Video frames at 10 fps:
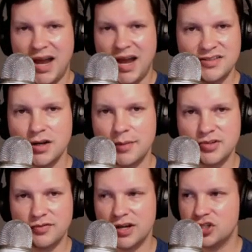passing
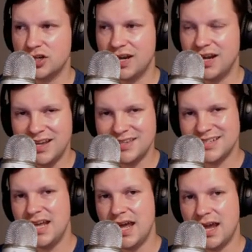observation in his
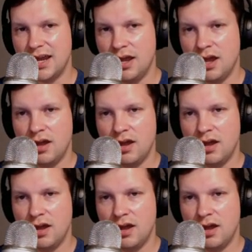day